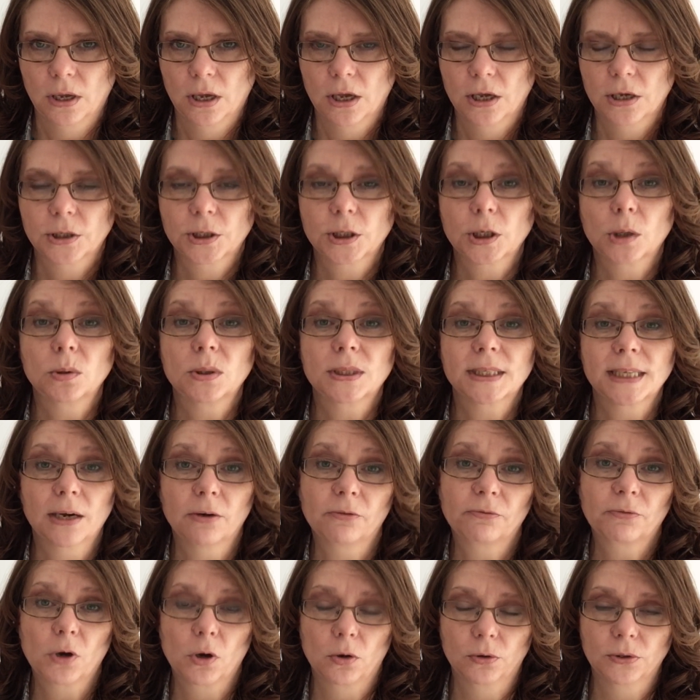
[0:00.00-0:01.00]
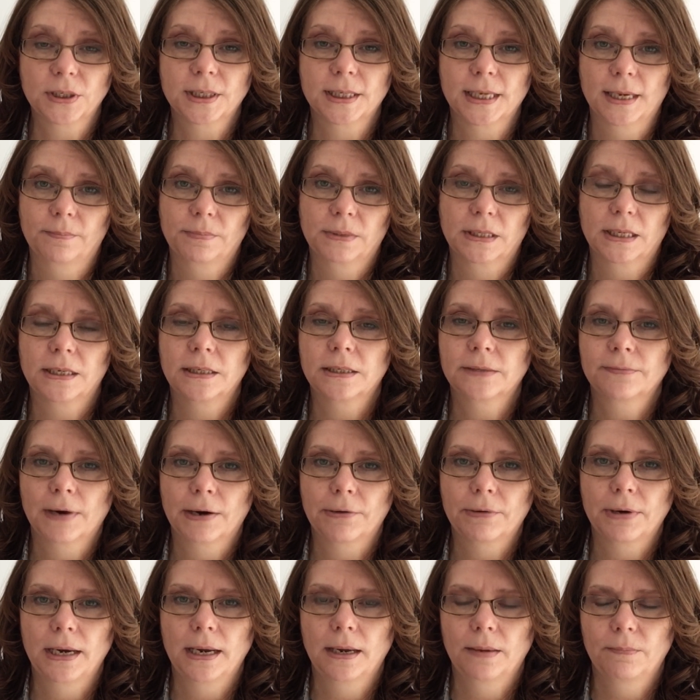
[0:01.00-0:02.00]
So self-concept is
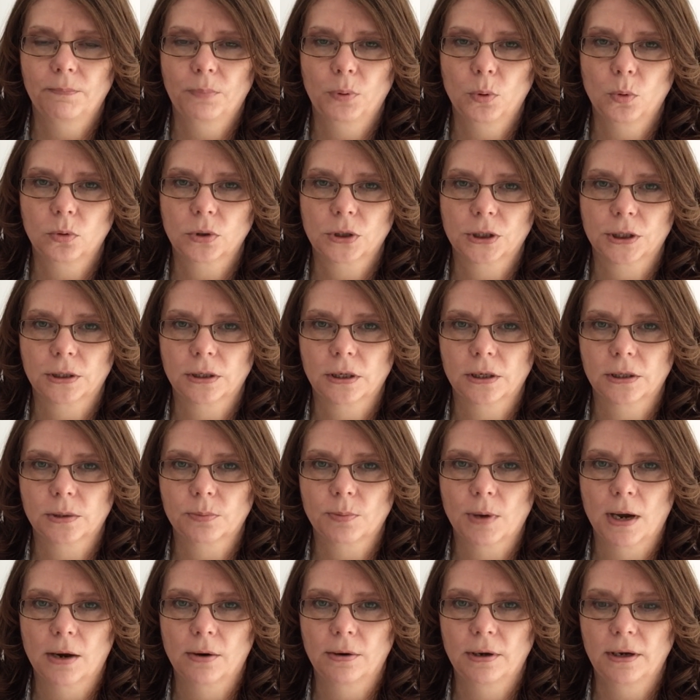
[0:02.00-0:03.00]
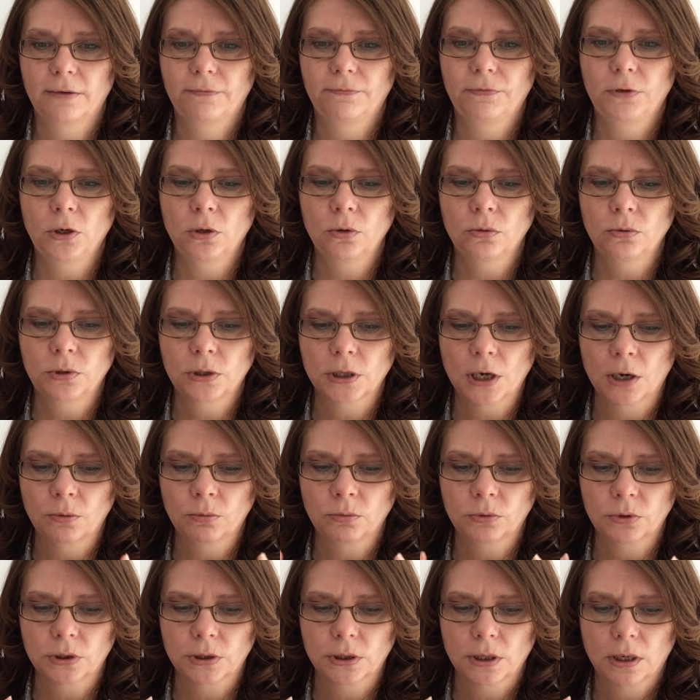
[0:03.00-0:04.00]
very important as well. If you
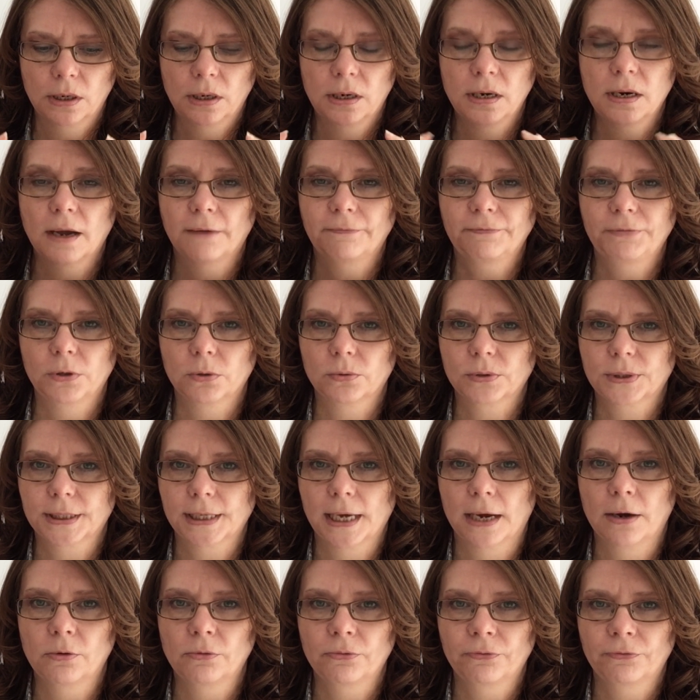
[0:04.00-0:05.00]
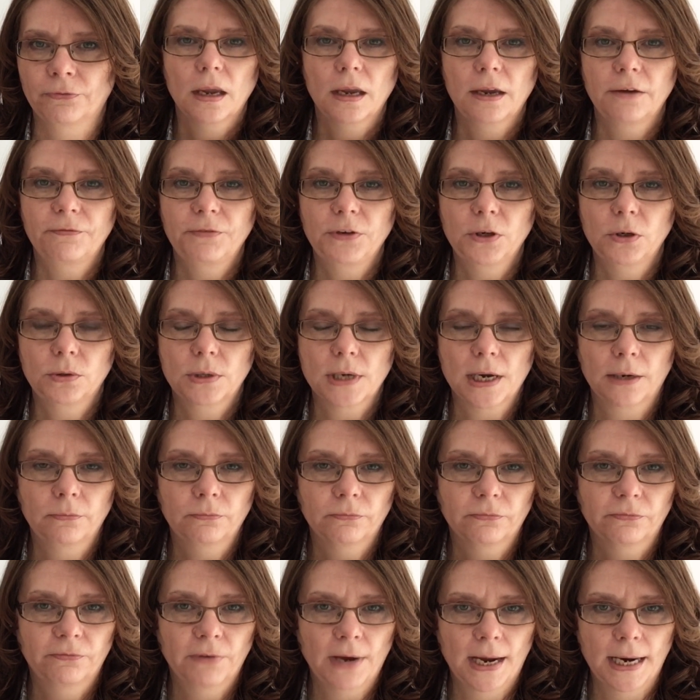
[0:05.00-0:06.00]
don't love yourself, if you
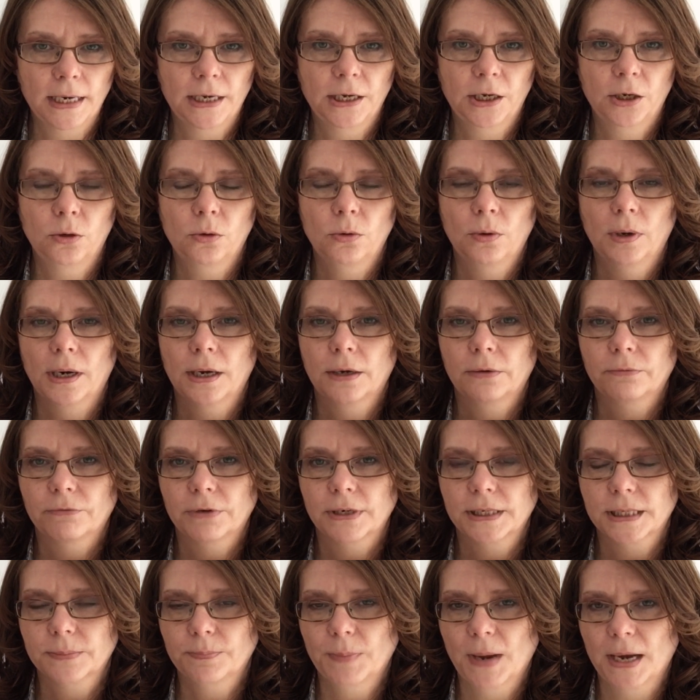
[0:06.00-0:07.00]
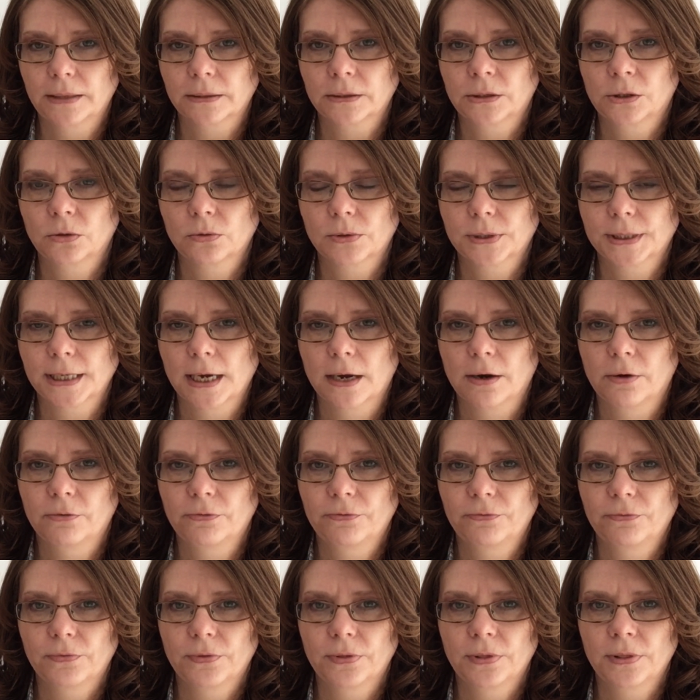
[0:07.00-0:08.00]
don't value and respect
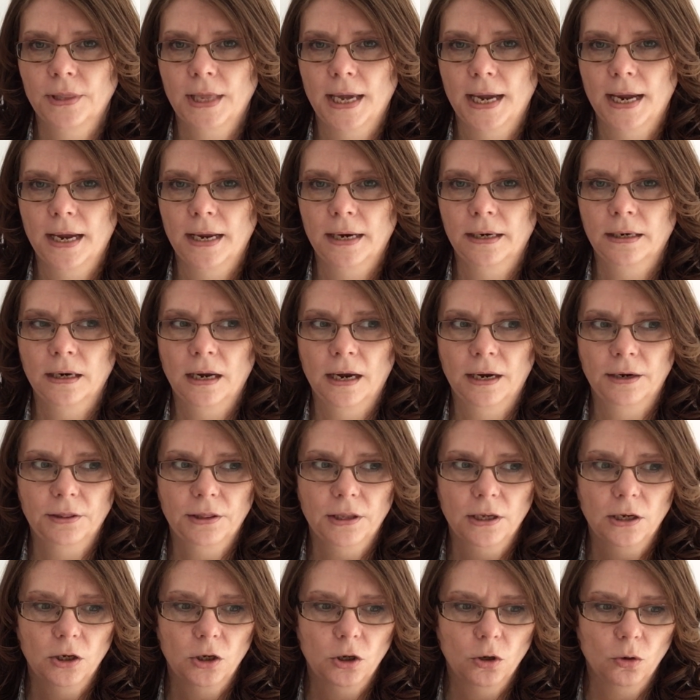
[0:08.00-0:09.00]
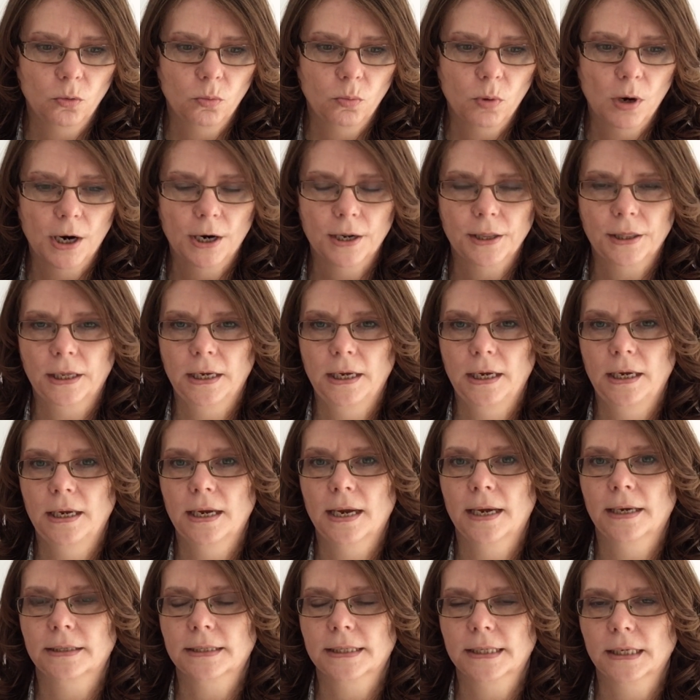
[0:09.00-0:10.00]
yourself, then and think you're worthy,
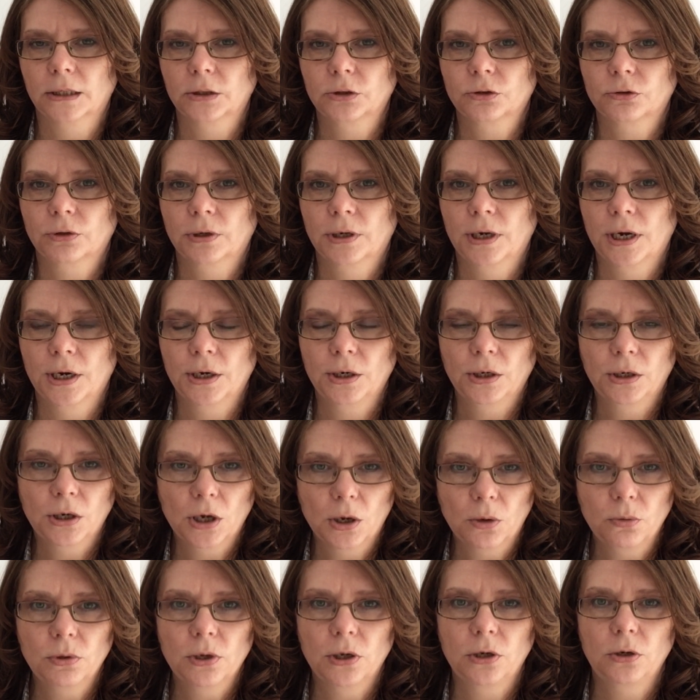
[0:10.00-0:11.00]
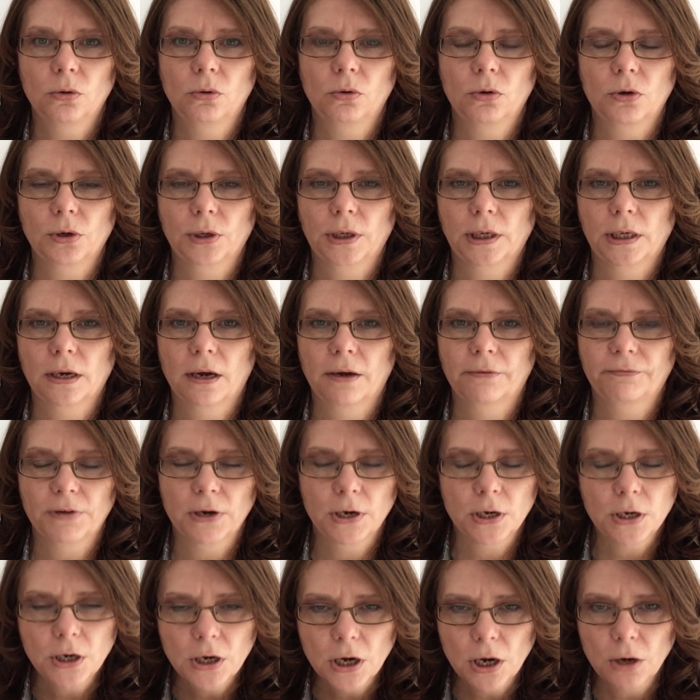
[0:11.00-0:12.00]
etc., and know that you're good enough
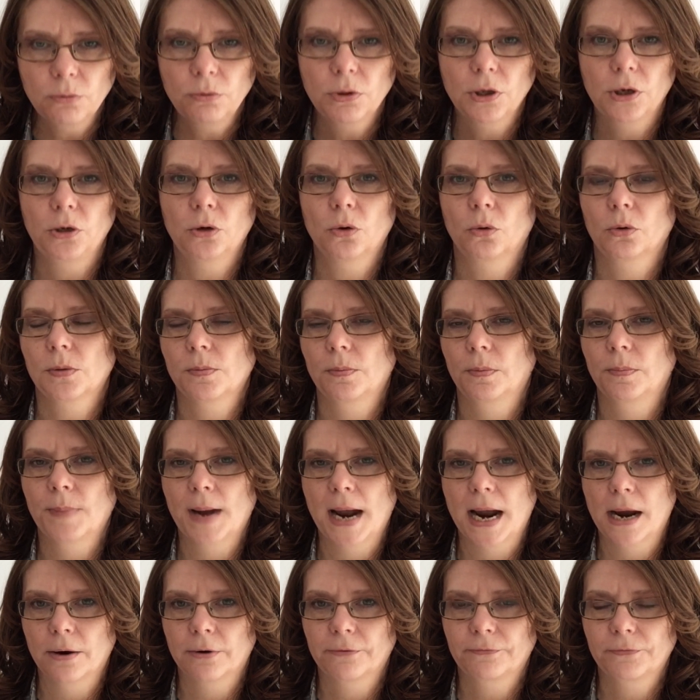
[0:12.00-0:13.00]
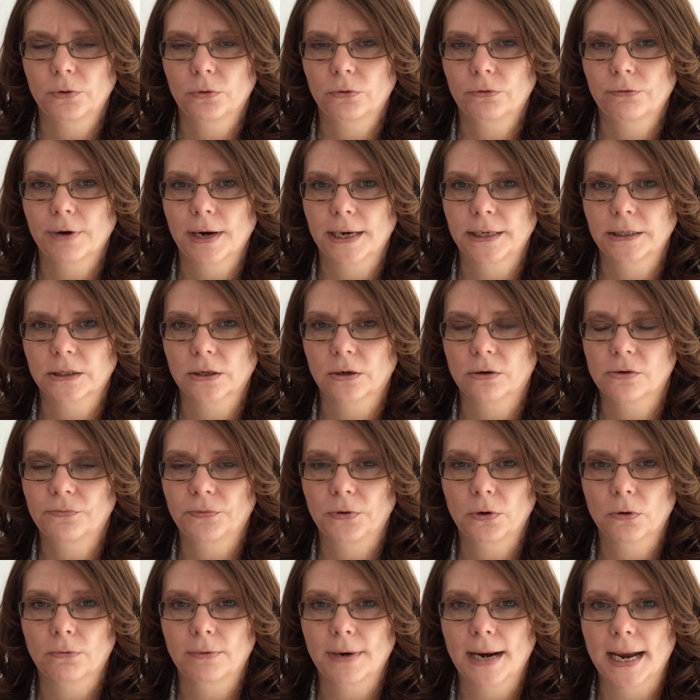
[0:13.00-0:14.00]
and know that you're the powerful creator of
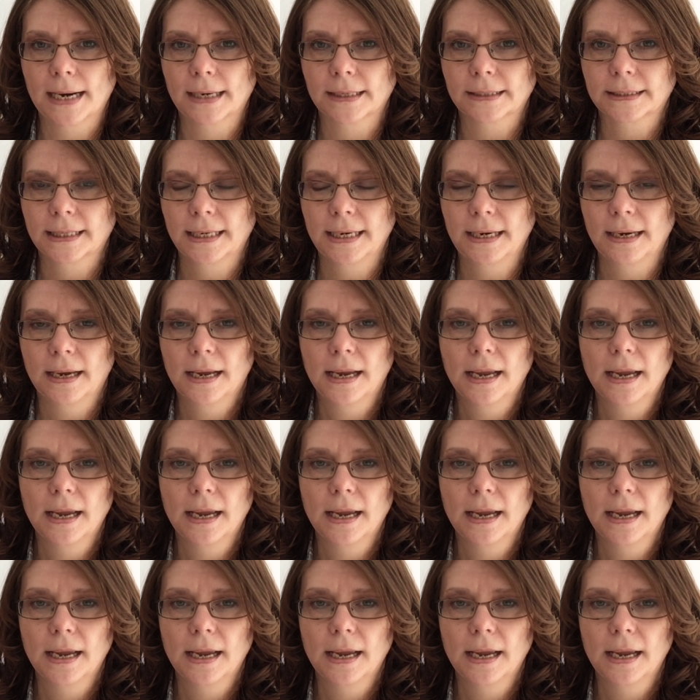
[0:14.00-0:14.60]
your reality,